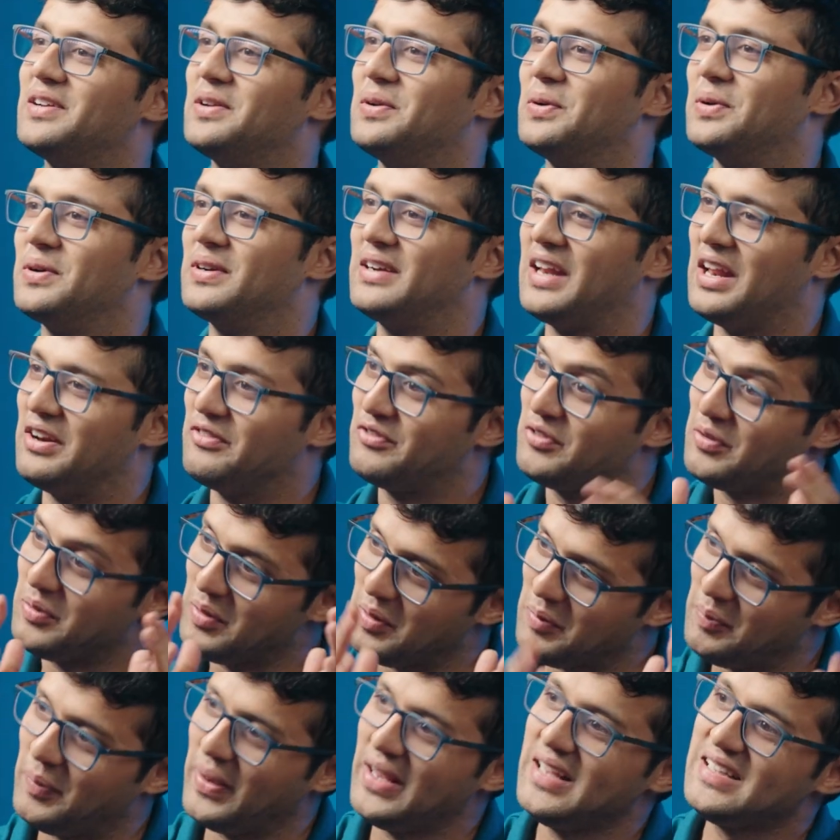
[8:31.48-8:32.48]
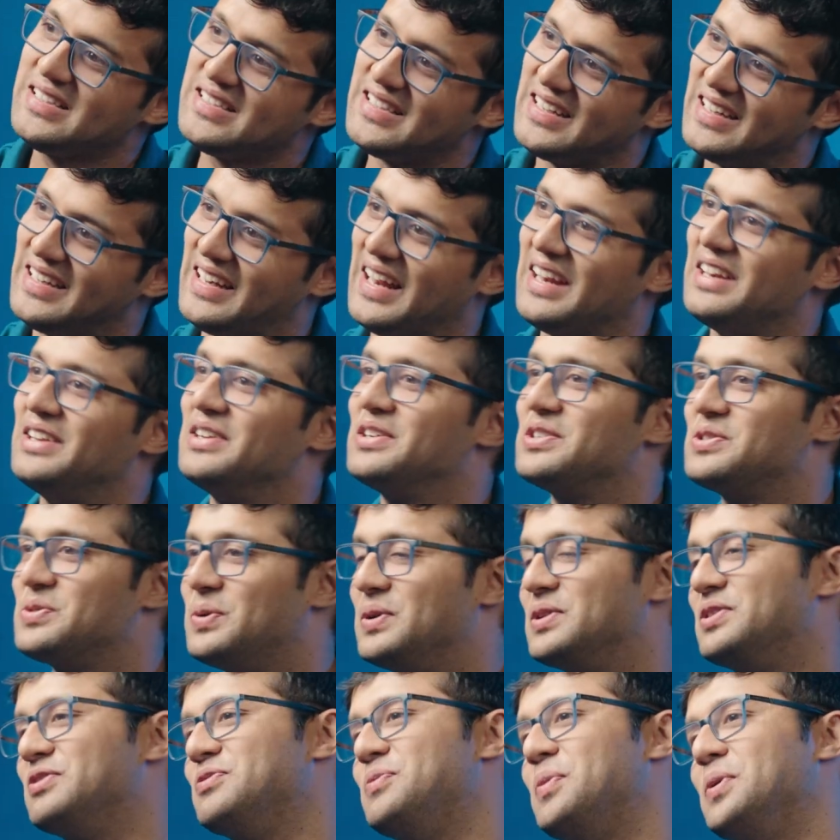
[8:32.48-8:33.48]
crore, 10 from the base and 10 years
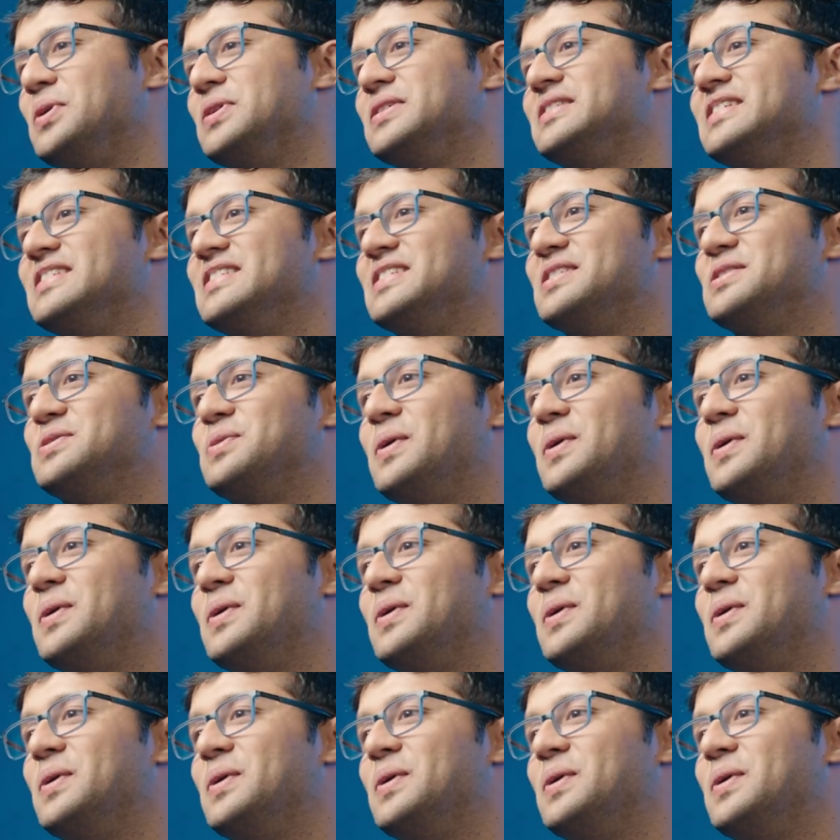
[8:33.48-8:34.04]
worth of bonuses as